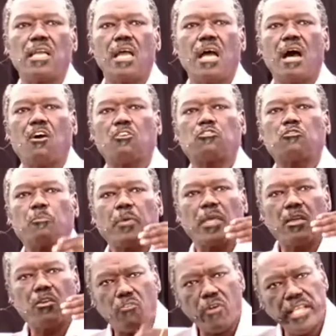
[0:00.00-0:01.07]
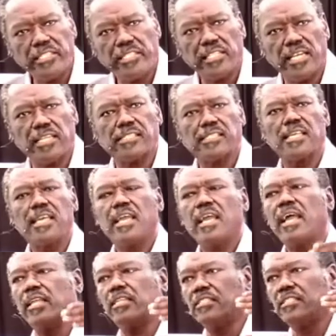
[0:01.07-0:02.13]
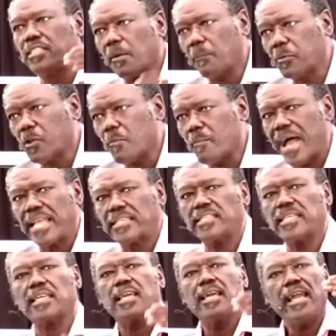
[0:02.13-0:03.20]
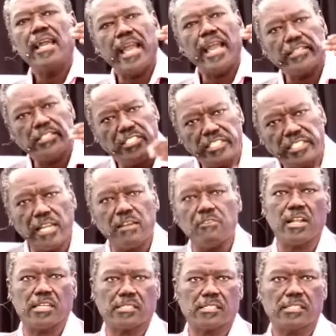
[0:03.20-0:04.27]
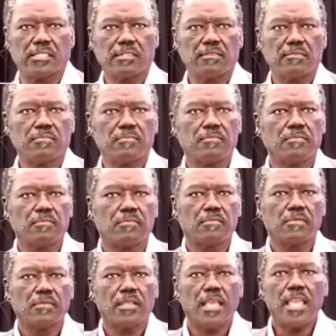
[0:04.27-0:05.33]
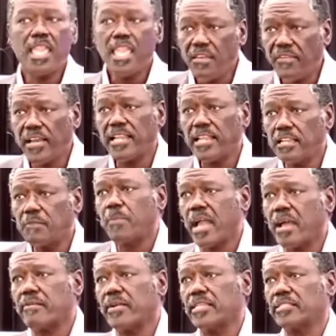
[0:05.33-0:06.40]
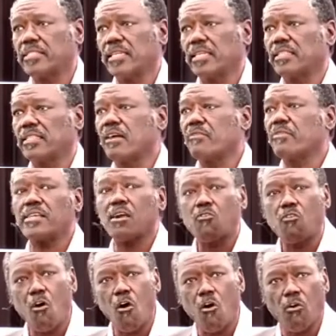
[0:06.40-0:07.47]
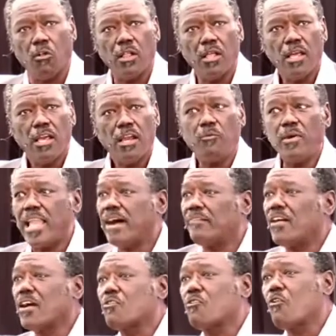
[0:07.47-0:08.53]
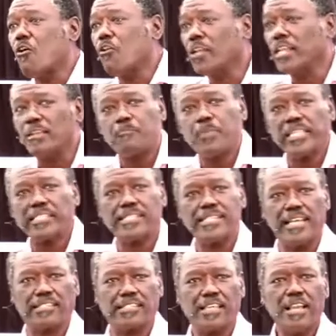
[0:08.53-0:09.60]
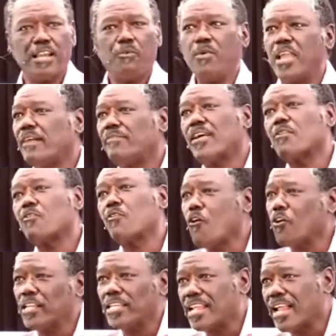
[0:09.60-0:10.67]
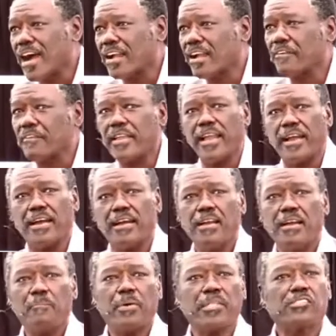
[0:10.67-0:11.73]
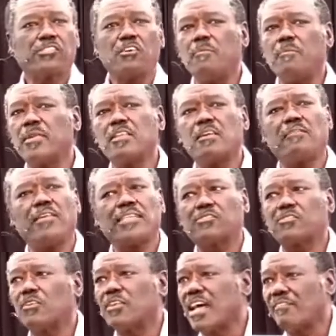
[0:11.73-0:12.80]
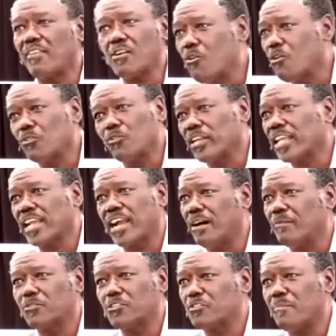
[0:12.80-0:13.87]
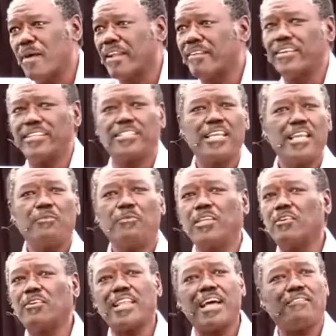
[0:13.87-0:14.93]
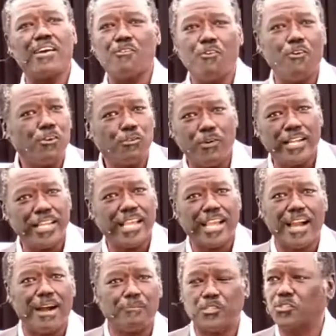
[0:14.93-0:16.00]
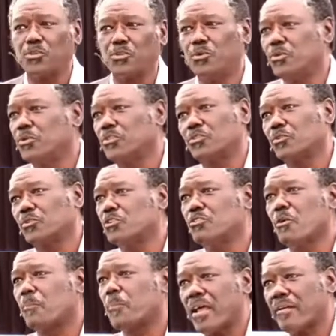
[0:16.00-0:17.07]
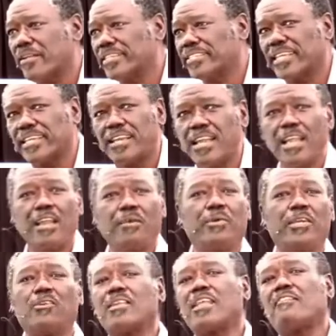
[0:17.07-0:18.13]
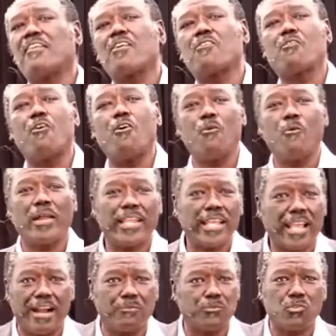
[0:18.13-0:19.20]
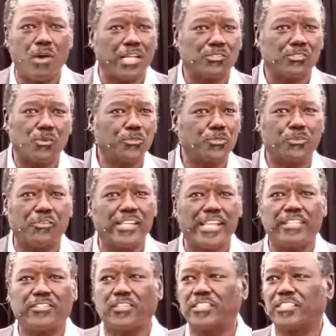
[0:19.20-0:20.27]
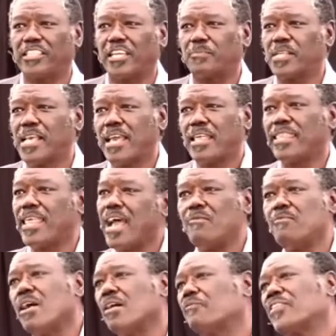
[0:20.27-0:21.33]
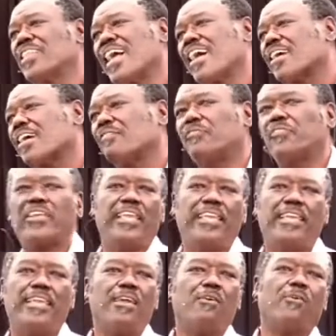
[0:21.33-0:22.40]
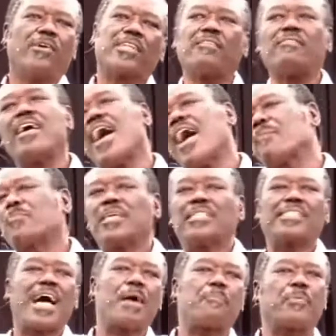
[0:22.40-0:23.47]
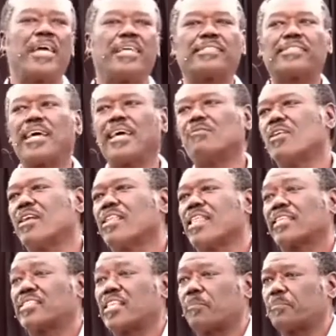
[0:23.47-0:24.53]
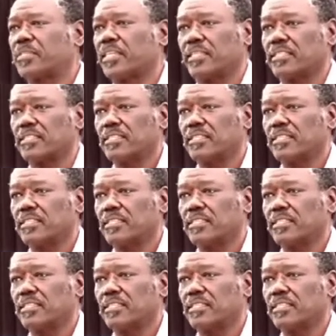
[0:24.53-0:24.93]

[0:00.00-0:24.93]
how to be gracious and diplomatic and generous. Even in parenting, there is a goal. We have a goal in business. We have a goal in our career, but so many of us don't have a goal when it comes to marriage. We don't have a goal when it comes to parenting. We don't have a goal when it comes to our social relationships. There we are filanga-free. Whatever happens, happens, and we'll accept it.